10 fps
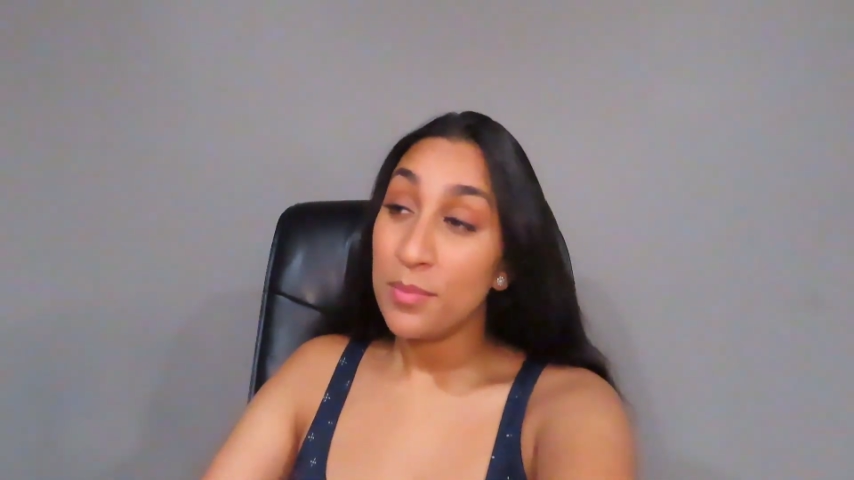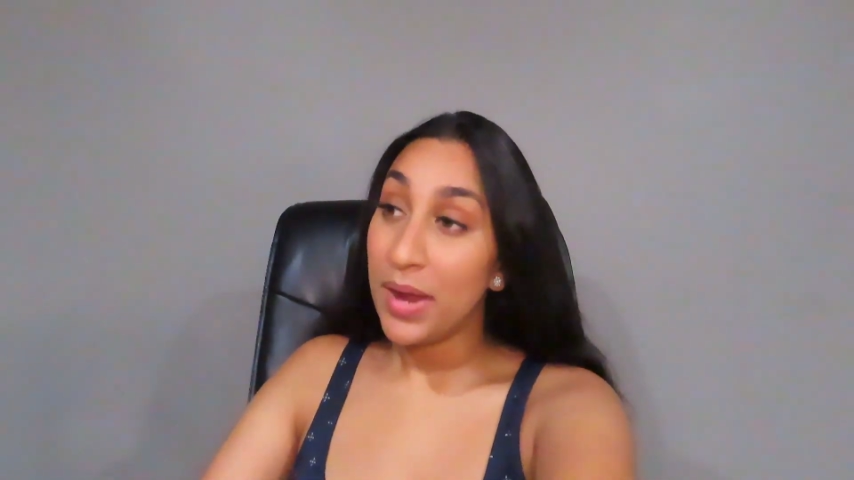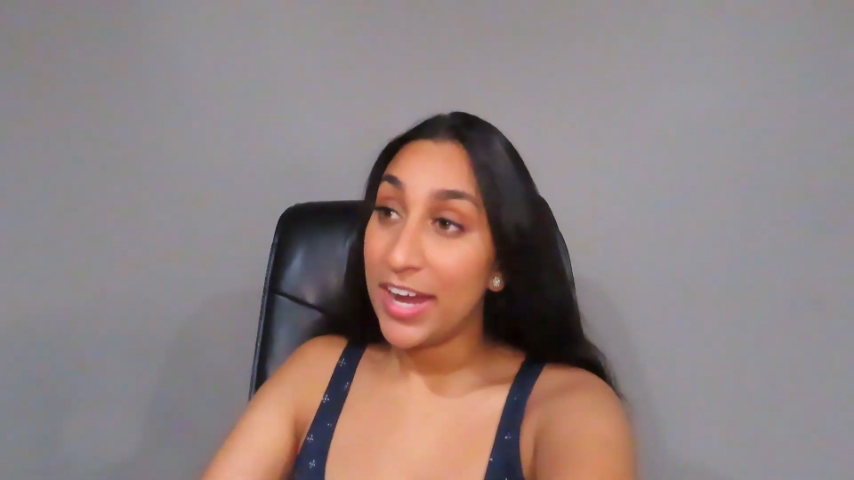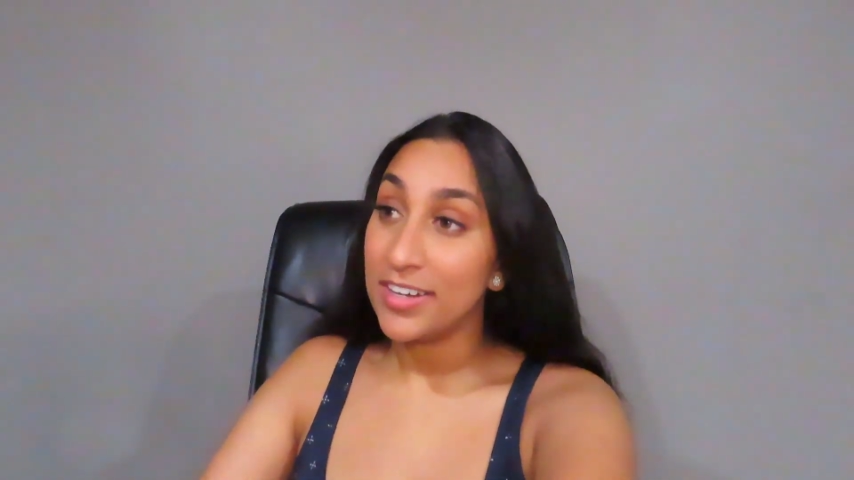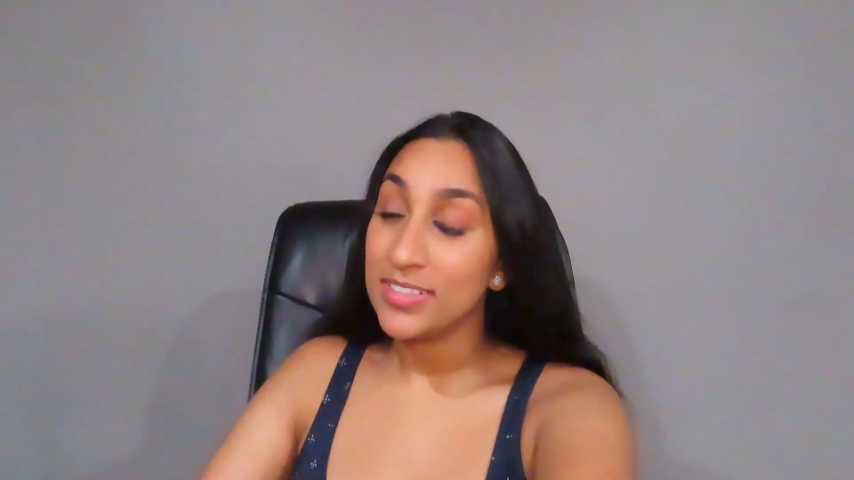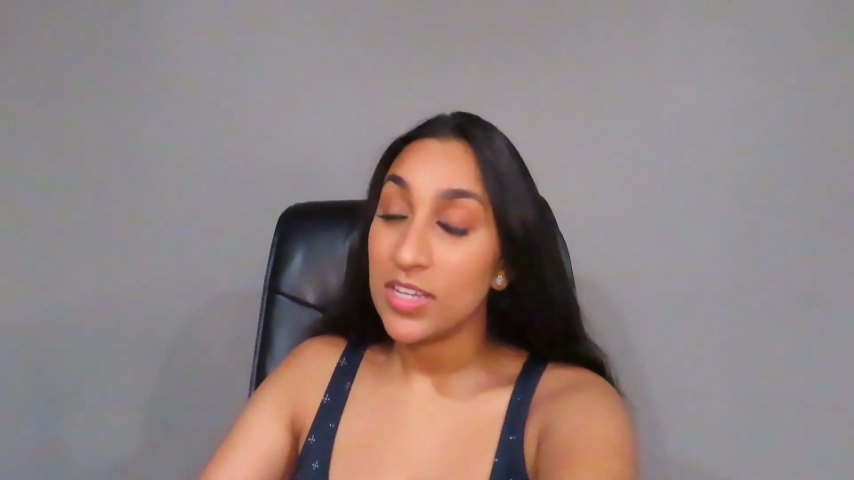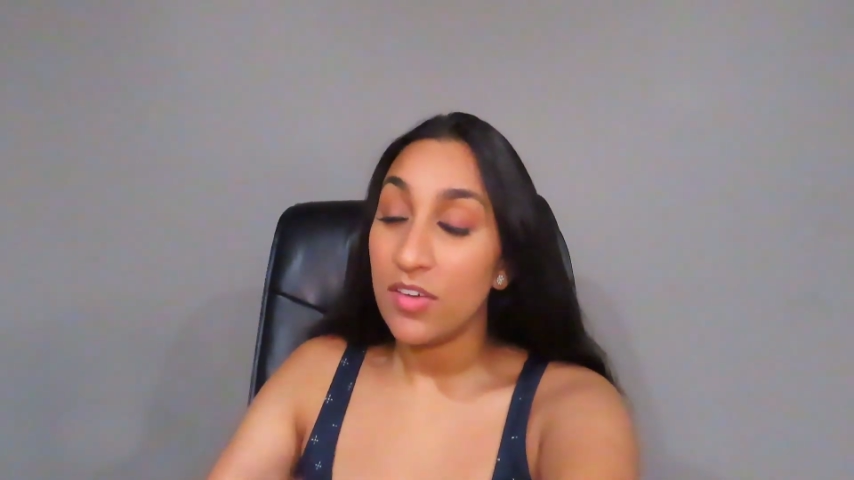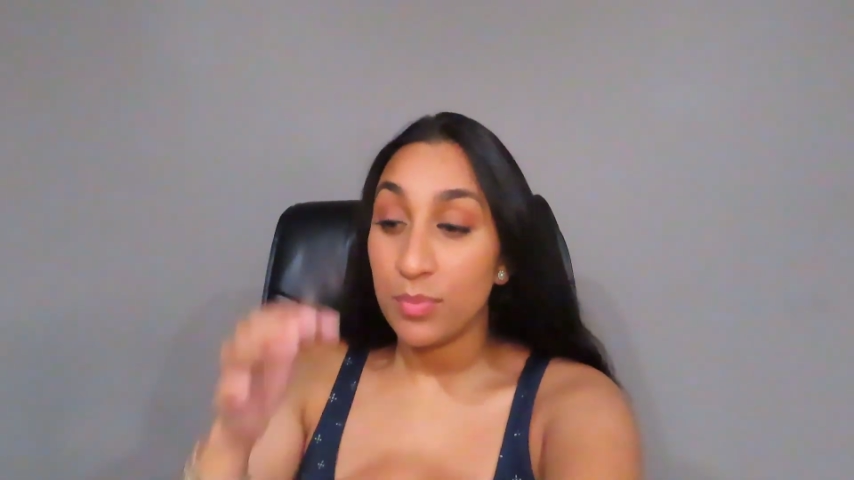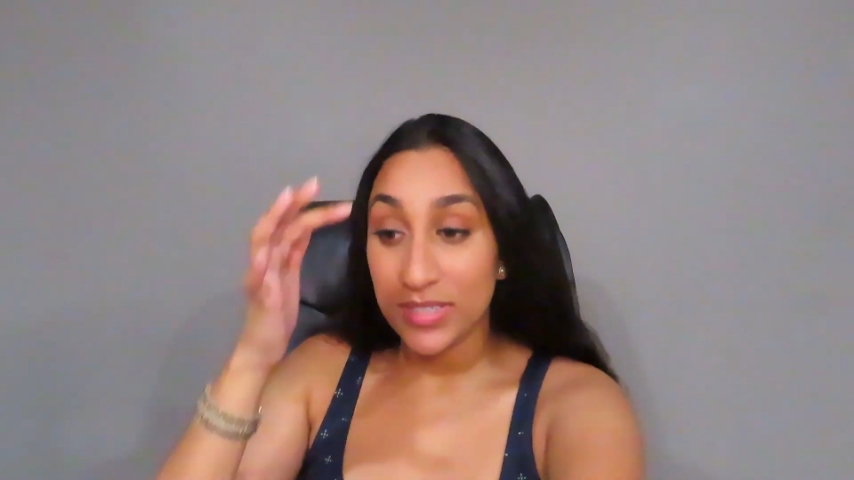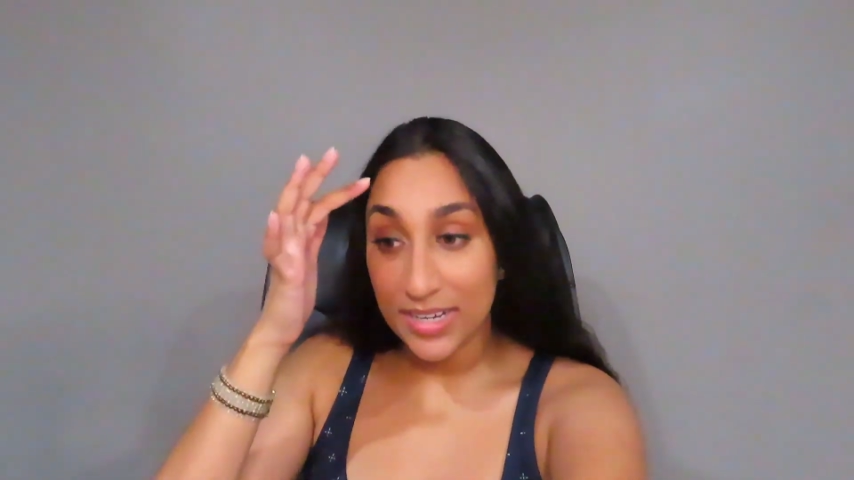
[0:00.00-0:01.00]
pairs
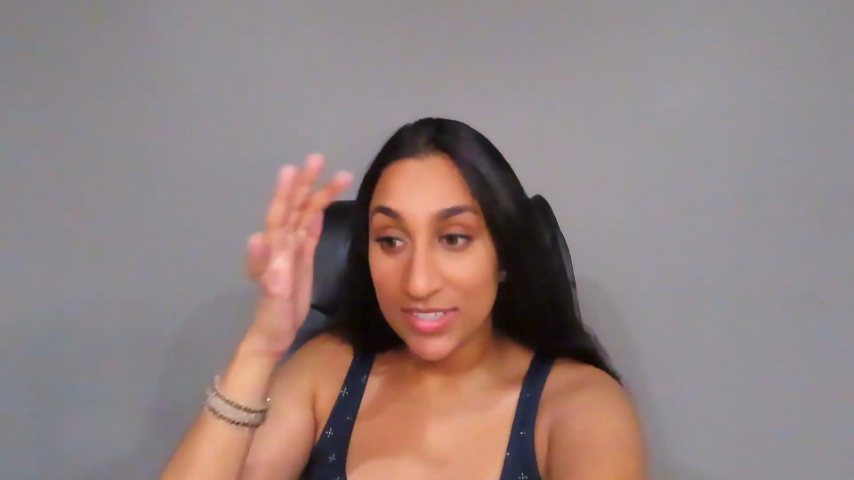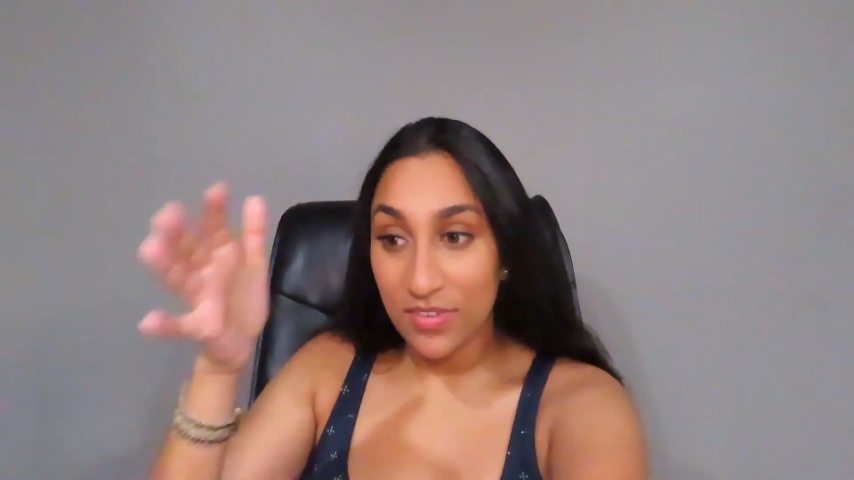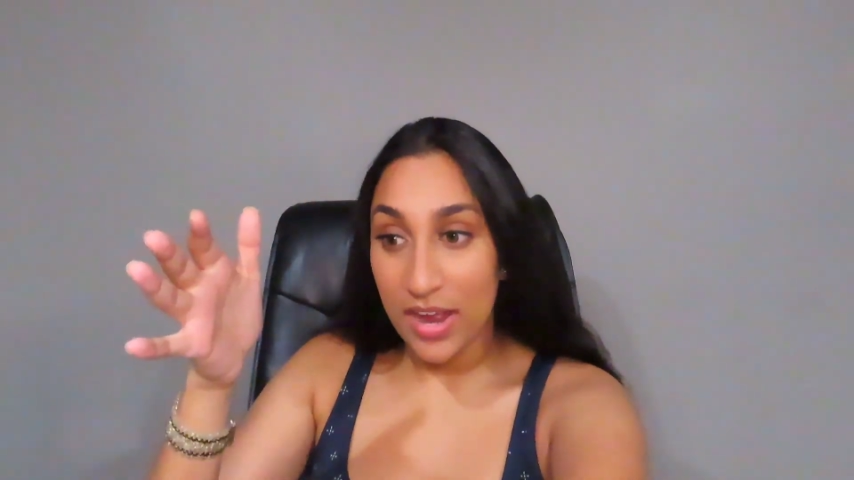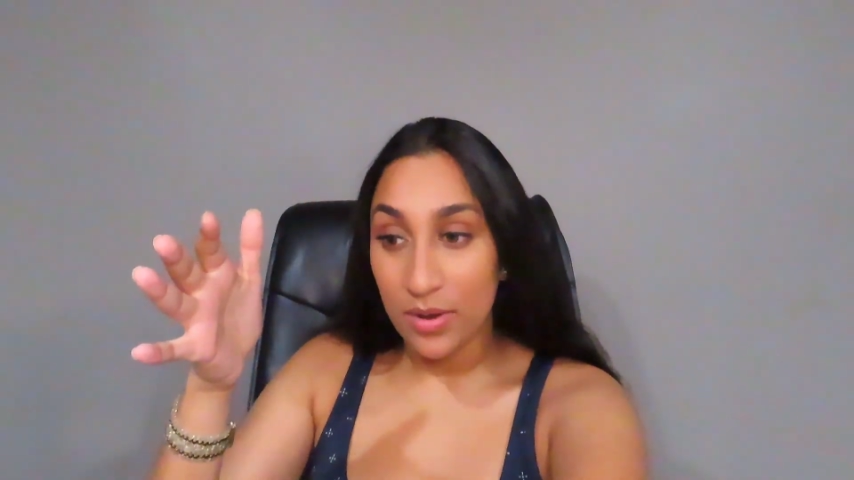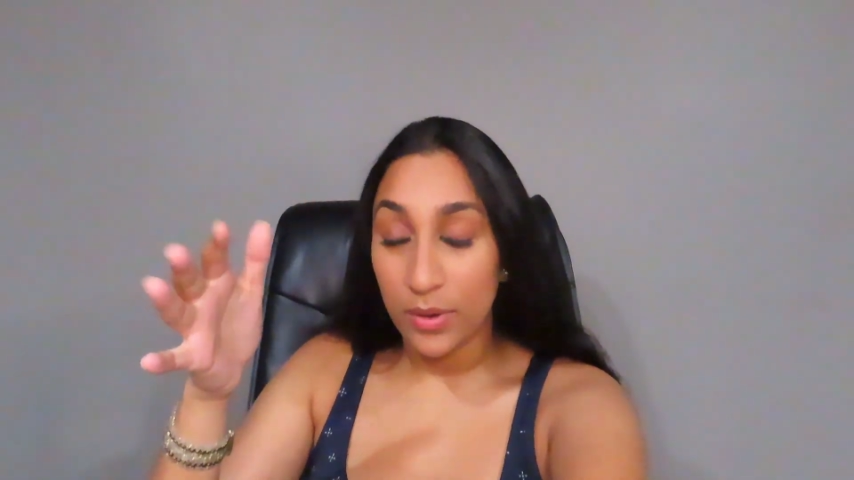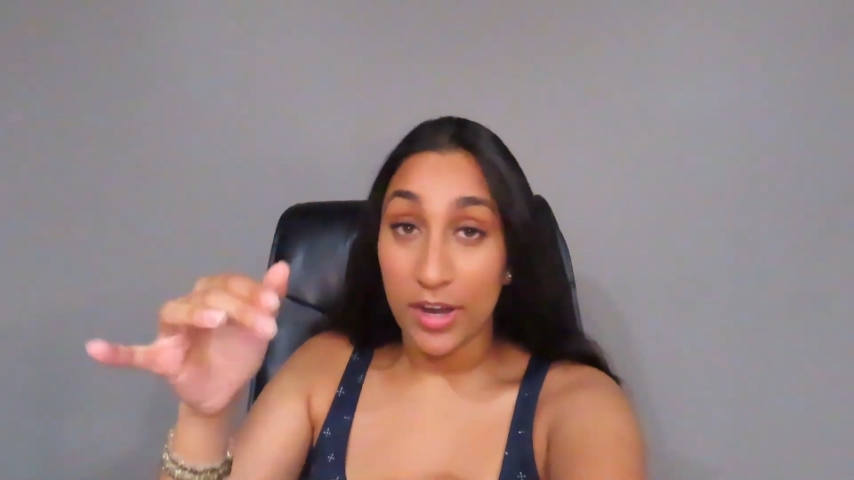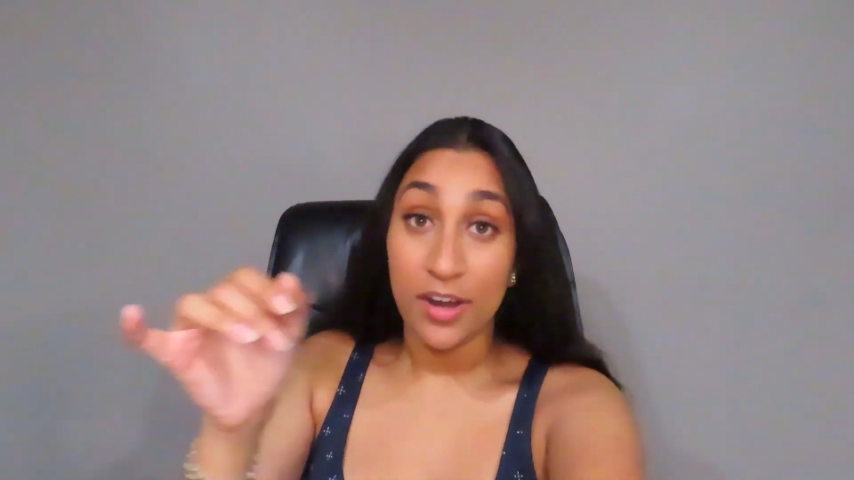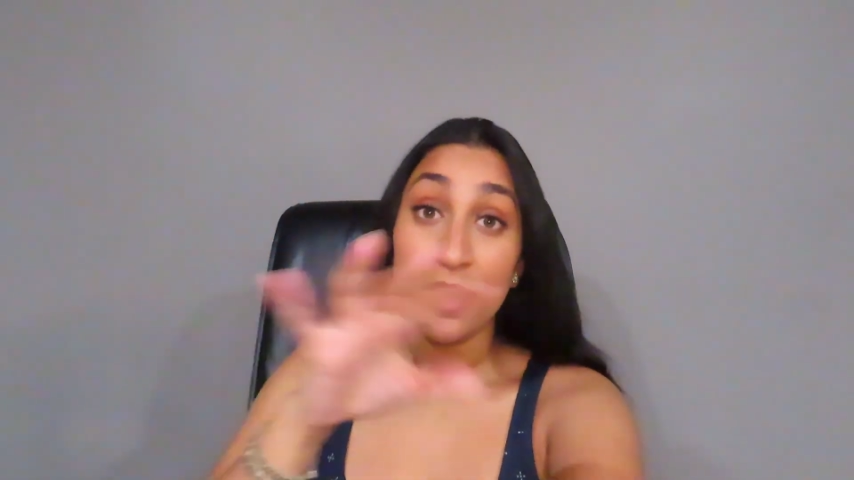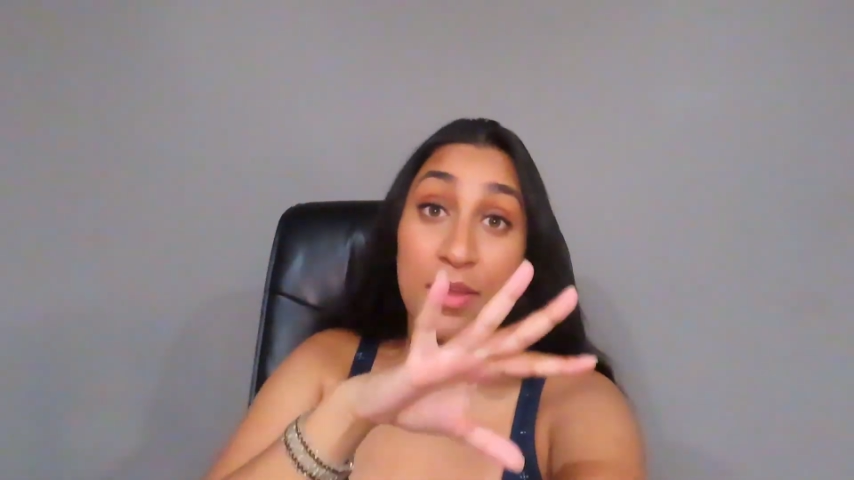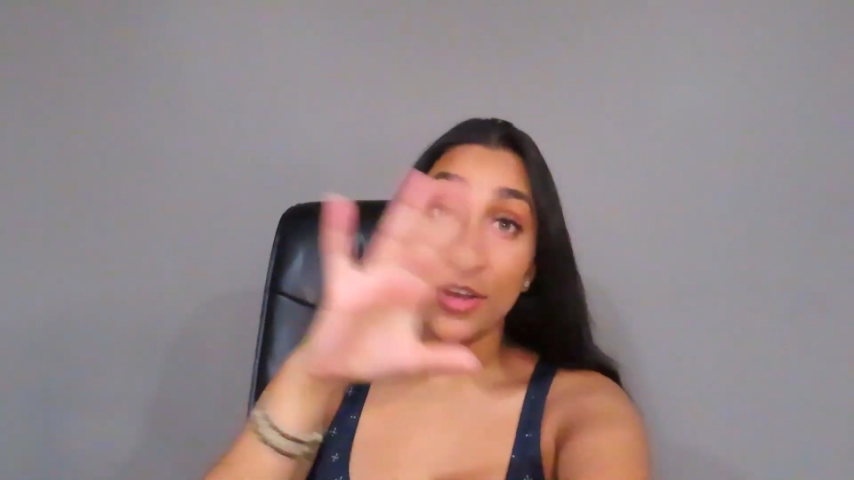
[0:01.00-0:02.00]
of protective eyewear